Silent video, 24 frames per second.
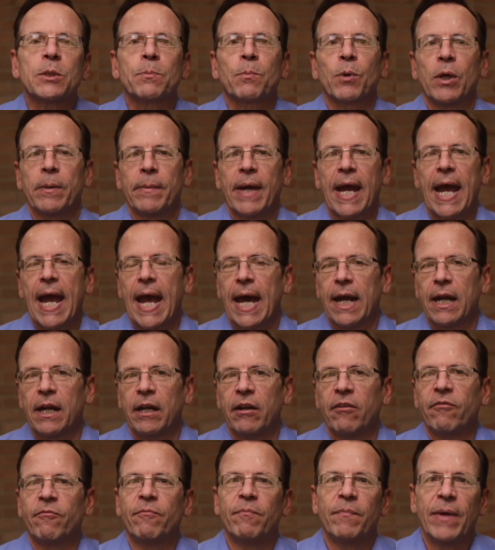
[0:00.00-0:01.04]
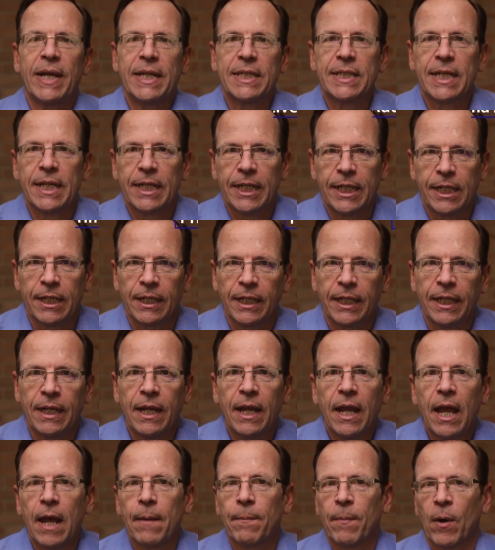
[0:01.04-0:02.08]
is Prima Additive, based in Italy
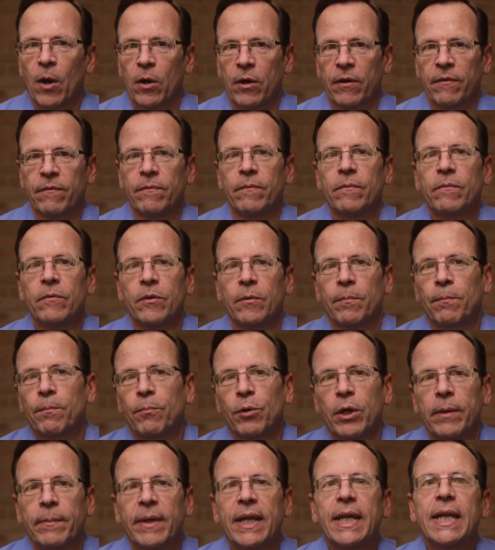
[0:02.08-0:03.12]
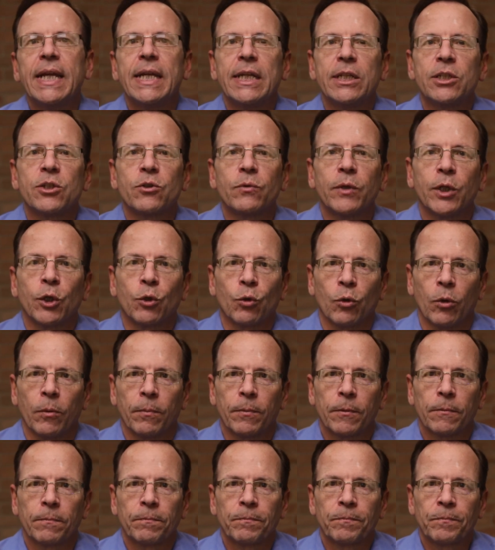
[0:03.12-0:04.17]
and part of the Prima Industry
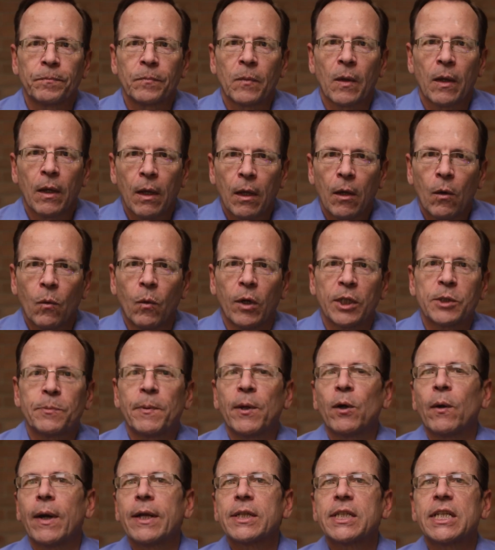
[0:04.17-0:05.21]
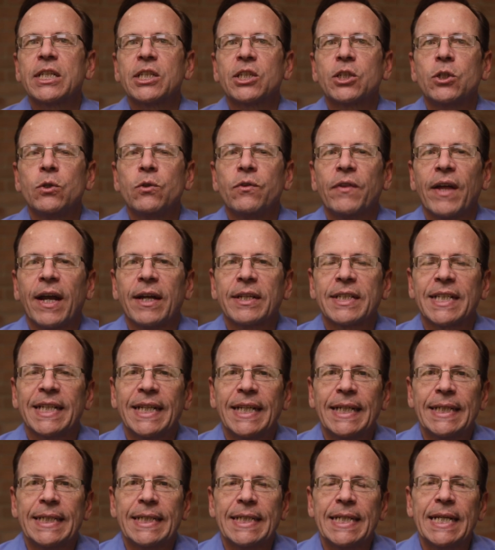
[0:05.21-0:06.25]
Group. While it's been around since
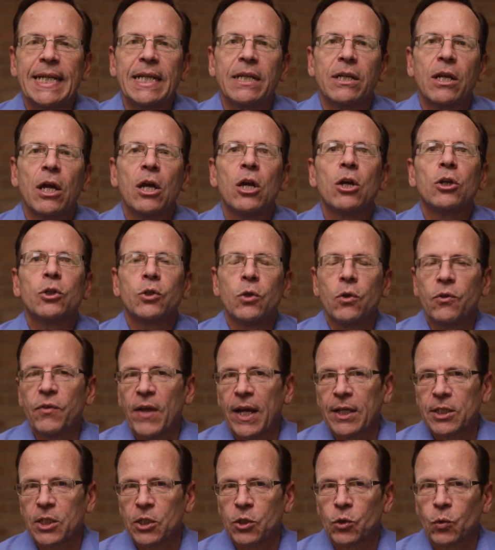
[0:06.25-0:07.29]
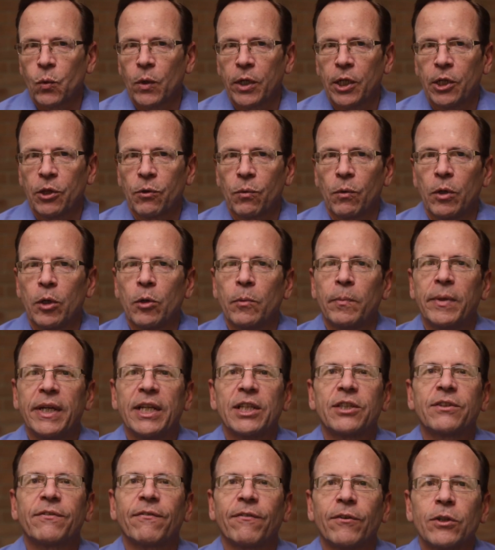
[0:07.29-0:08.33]
2018, 2023 will be
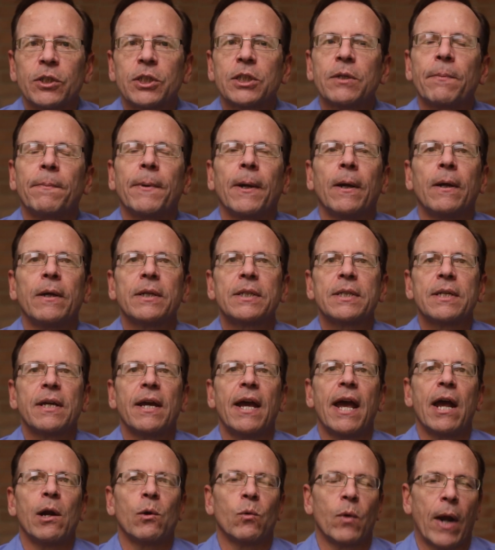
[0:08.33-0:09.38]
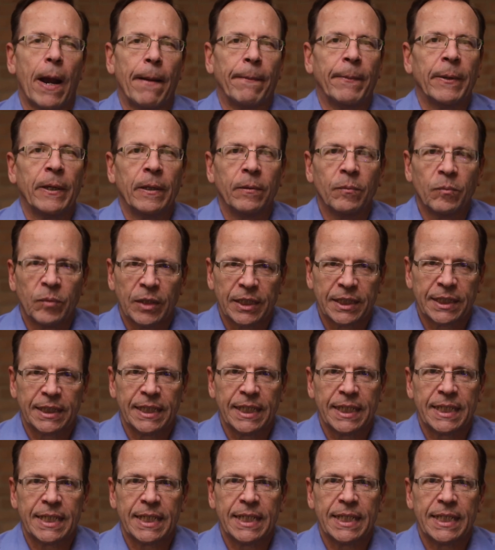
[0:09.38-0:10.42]
its first appearance at RAPID
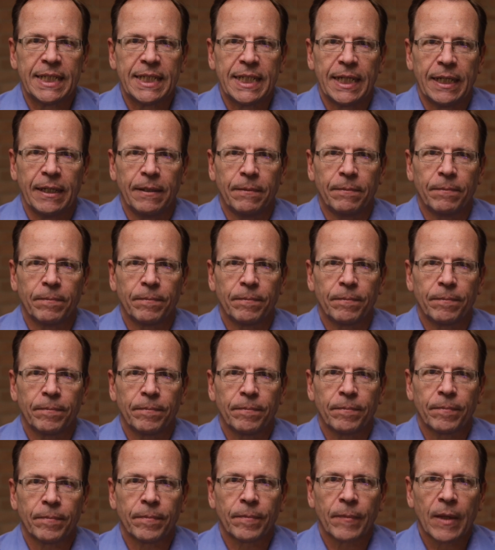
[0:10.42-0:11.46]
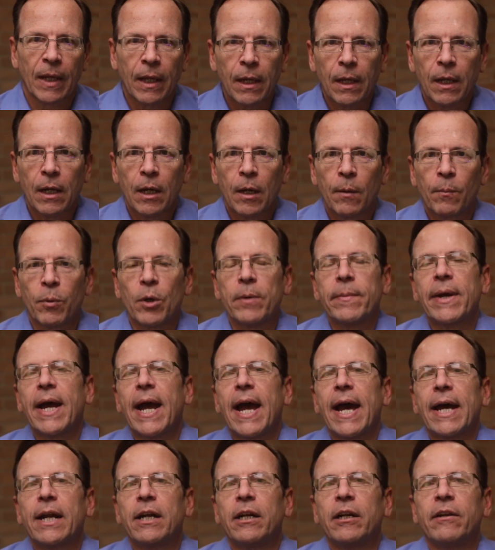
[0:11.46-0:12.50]
TCT. Prima
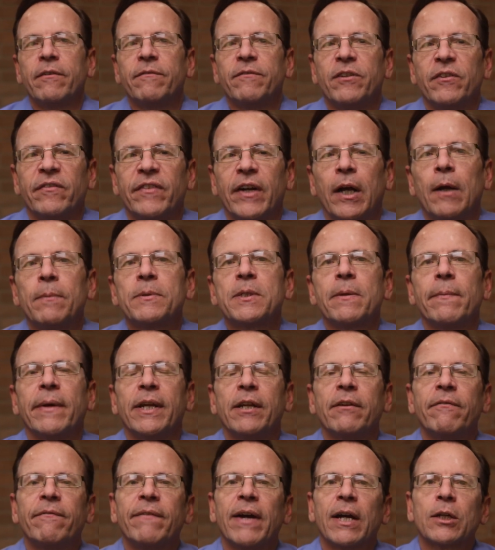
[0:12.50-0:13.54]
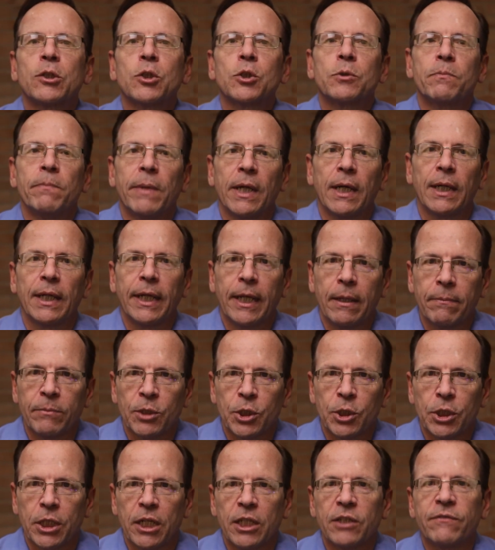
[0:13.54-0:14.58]
Additive develops and manufactures metal AM
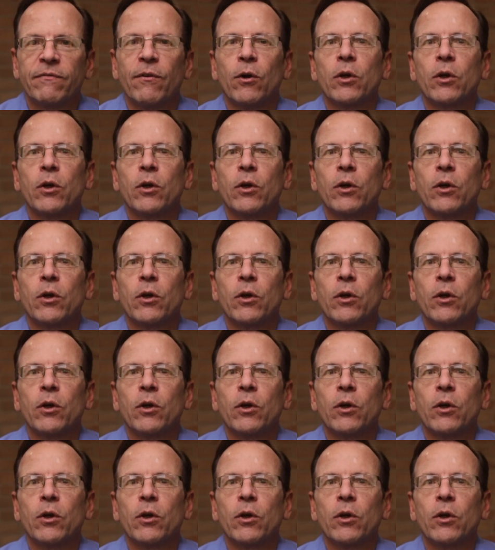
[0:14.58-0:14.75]
machines